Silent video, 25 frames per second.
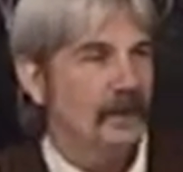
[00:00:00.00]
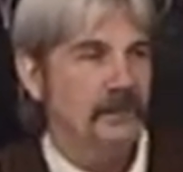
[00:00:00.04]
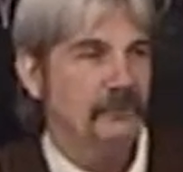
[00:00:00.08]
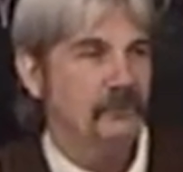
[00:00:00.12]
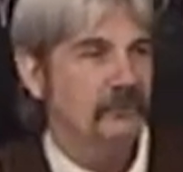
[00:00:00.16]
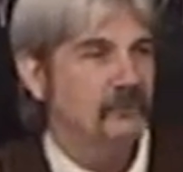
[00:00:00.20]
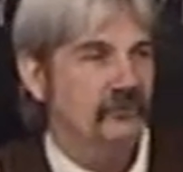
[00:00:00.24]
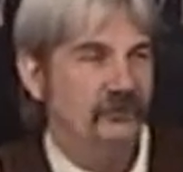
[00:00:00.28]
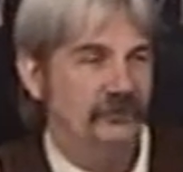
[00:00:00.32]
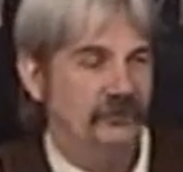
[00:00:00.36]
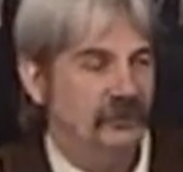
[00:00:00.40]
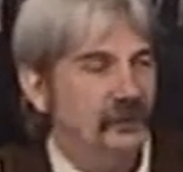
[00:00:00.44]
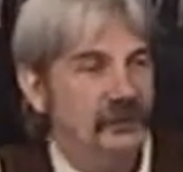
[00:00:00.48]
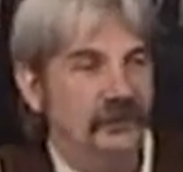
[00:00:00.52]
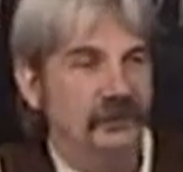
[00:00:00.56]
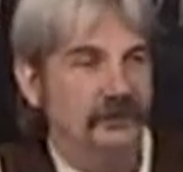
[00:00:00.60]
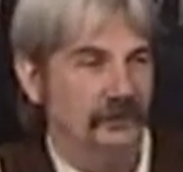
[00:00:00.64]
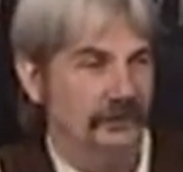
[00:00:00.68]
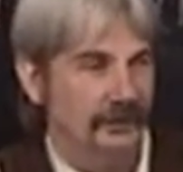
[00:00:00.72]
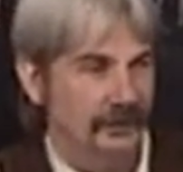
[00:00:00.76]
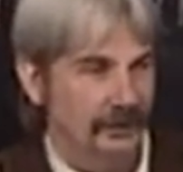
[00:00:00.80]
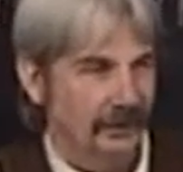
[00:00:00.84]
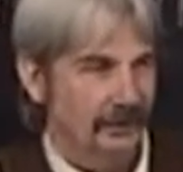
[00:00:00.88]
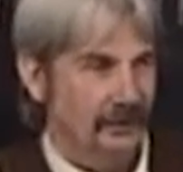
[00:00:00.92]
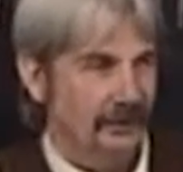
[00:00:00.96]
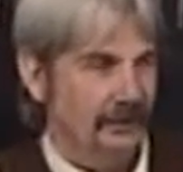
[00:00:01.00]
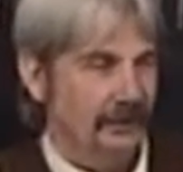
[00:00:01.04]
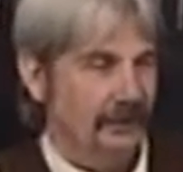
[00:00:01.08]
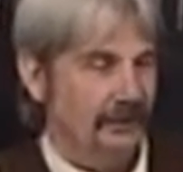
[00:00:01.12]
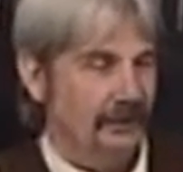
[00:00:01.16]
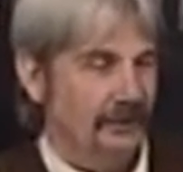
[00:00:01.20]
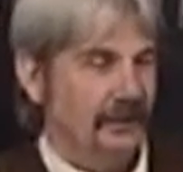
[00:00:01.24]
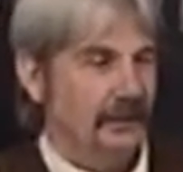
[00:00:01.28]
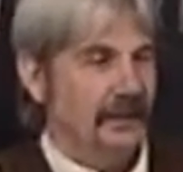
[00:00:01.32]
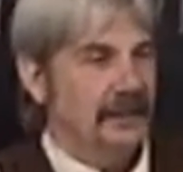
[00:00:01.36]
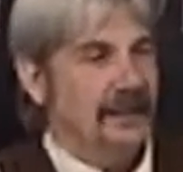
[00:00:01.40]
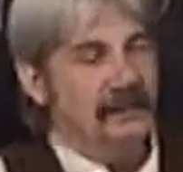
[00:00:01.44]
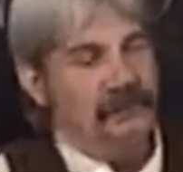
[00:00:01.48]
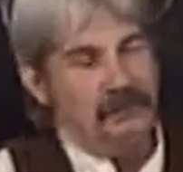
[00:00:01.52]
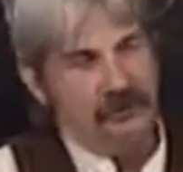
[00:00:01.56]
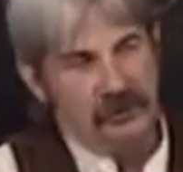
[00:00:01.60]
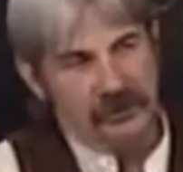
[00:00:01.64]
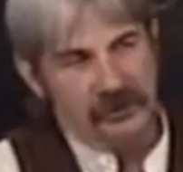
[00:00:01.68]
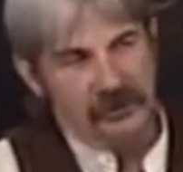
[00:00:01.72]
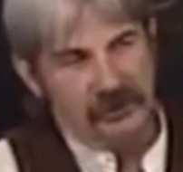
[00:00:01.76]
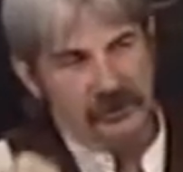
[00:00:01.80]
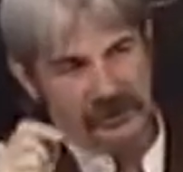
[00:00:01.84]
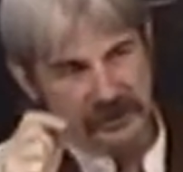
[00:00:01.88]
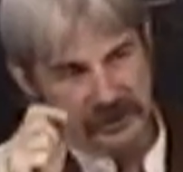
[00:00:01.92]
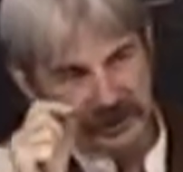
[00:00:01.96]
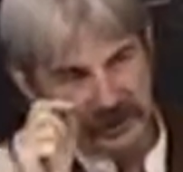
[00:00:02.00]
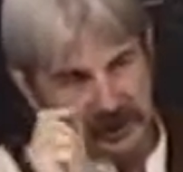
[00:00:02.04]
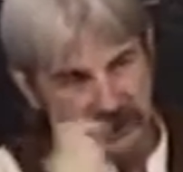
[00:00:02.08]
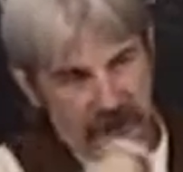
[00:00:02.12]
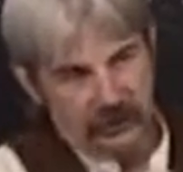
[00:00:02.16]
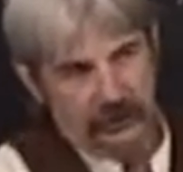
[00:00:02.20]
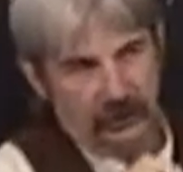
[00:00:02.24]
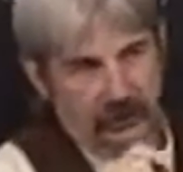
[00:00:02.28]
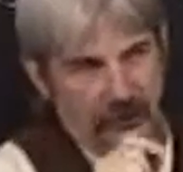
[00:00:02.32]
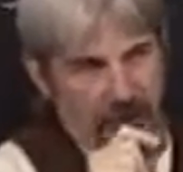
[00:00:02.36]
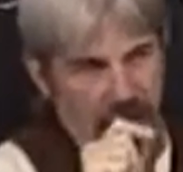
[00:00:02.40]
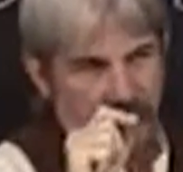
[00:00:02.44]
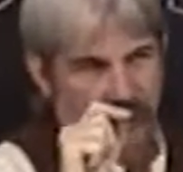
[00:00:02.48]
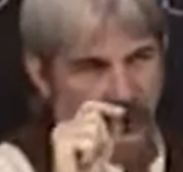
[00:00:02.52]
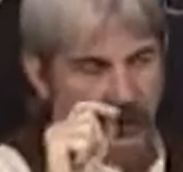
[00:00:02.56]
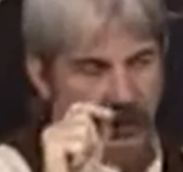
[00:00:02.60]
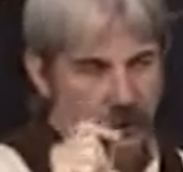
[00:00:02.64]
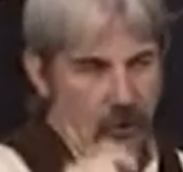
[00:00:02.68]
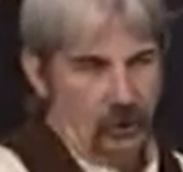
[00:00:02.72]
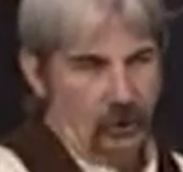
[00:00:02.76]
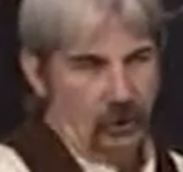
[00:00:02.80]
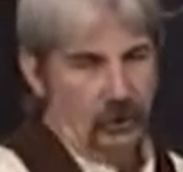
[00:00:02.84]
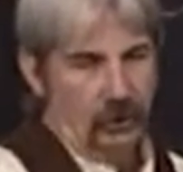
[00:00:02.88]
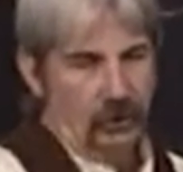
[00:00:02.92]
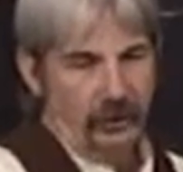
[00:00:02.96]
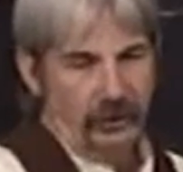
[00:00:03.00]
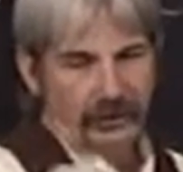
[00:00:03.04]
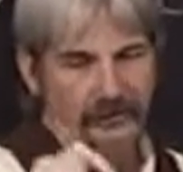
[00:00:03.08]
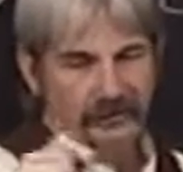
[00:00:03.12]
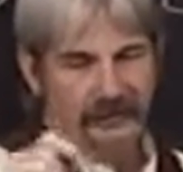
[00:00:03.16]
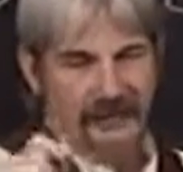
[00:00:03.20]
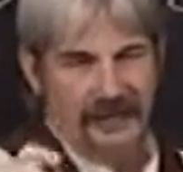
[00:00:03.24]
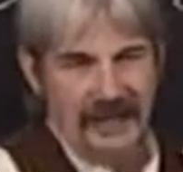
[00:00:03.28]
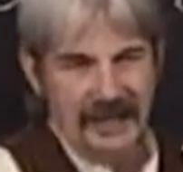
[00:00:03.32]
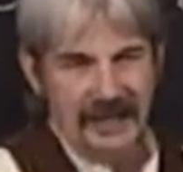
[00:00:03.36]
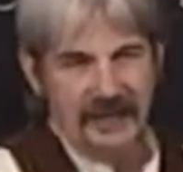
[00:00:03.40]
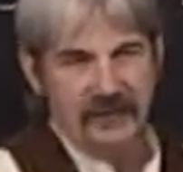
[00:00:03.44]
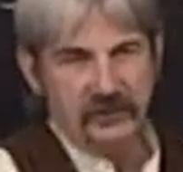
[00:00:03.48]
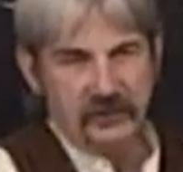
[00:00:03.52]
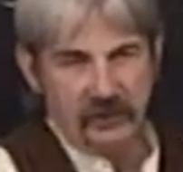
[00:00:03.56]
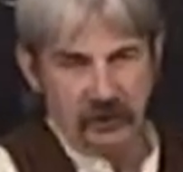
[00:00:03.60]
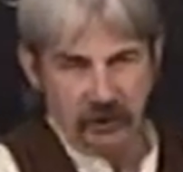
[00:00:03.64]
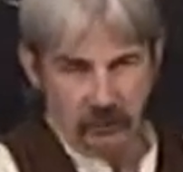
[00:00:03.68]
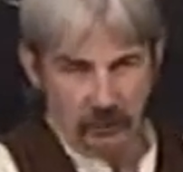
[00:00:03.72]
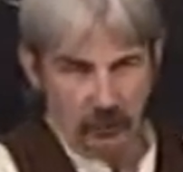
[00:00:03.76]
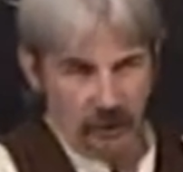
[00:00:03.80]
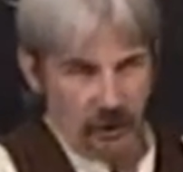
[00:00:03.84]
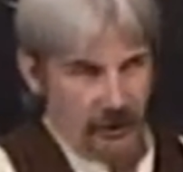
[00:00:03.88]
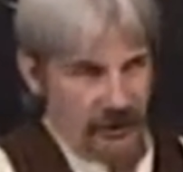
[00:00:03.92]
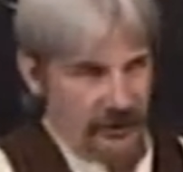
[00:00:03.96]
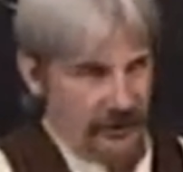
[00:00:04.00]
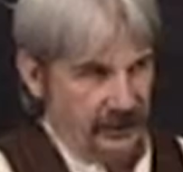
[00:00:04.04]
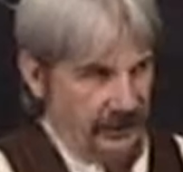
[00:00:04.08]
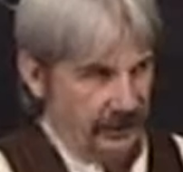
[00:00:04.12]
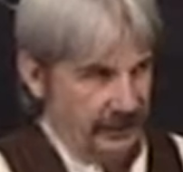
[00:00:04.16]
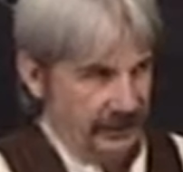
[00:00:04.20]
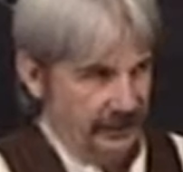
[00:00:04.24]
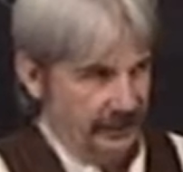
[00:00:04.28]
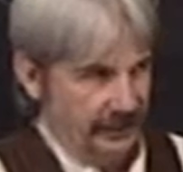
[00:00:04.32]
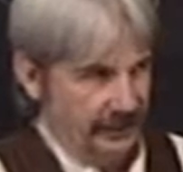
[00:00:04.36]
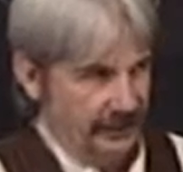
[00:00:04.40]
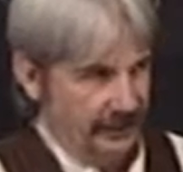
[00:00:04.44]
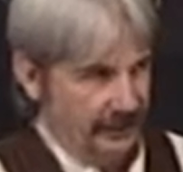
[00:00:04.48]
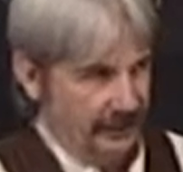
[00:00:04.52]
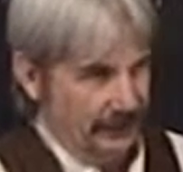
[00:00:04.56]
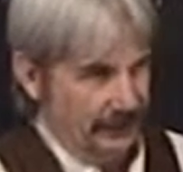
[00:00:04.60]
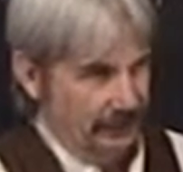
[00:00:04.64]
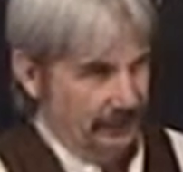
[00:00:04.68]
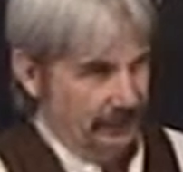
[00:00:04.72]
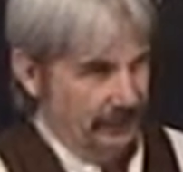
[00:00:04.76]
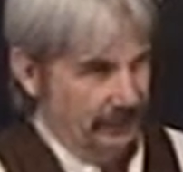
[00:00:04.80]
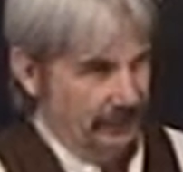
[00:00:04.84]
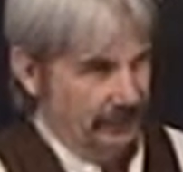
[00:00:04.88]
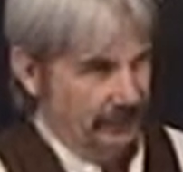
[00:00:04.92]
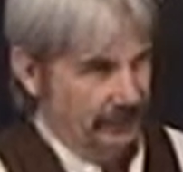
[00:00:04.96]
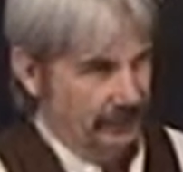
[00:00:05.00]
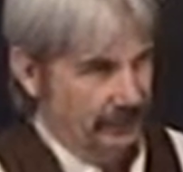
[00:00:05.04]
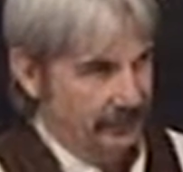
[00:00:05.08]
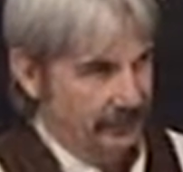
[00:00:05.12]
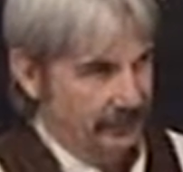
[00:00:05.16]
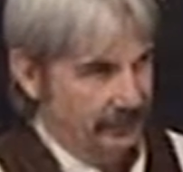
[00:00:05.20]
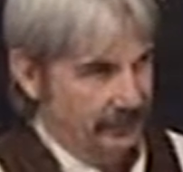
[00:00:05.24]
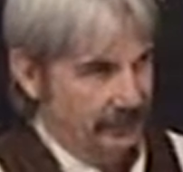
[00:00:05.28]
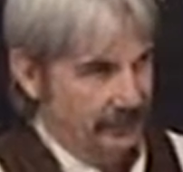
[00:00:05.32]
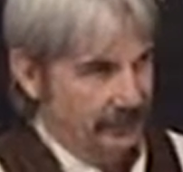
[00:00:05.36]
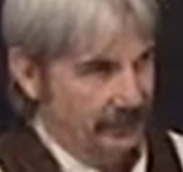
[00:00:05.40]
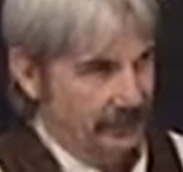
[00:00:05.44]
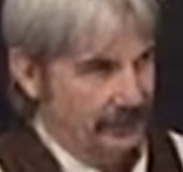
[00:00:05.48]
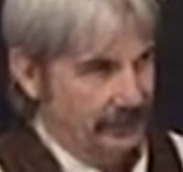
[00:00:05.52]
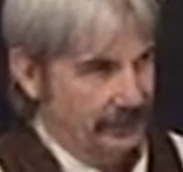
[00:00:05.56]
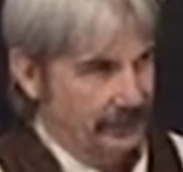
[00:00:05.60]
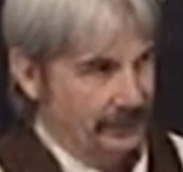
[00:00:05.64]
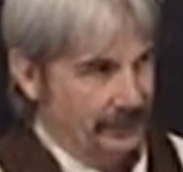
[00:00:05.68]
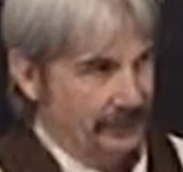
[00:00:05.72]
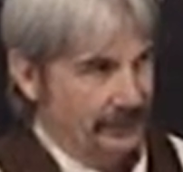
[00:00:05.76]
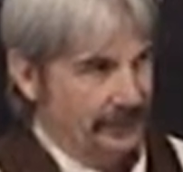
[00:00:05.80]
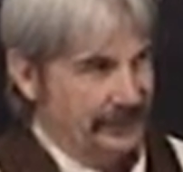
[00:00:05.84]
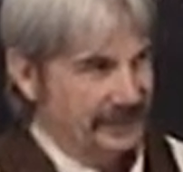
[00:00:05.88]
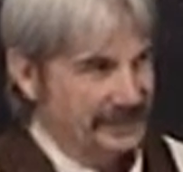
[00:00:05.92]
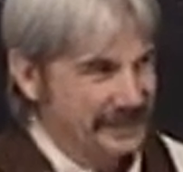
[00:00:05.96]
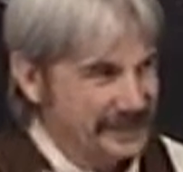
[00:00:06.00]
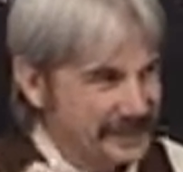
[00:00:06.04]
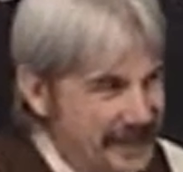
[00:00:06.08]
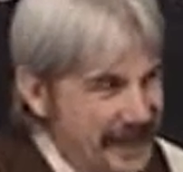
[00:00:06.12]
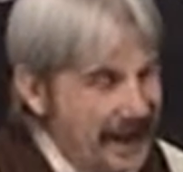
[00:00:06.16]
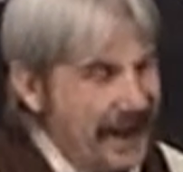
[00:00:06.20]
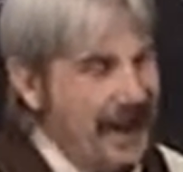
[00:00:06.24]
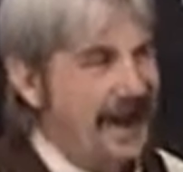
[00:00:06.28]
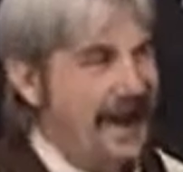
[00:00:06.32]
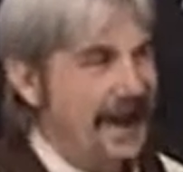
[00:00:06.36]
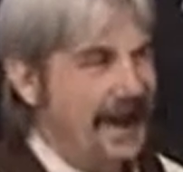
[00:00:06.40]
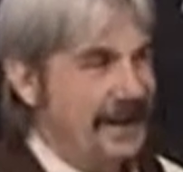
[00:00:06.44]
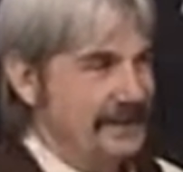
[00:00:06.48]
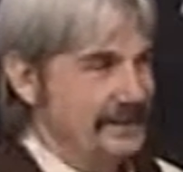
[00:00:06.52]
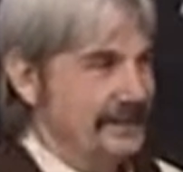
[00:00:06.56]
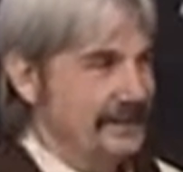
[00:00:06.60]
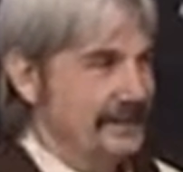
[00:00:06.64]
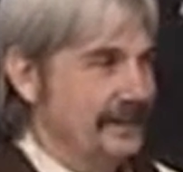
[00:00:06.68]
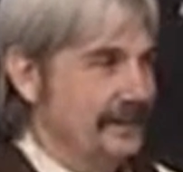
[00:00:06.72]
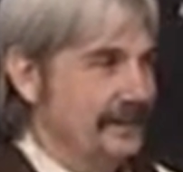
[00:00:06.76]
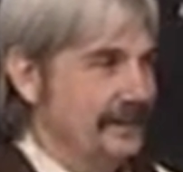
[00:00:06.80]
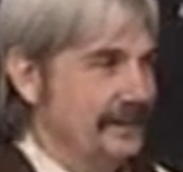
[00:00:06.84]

he was still, it was still the glory of nature working in him, not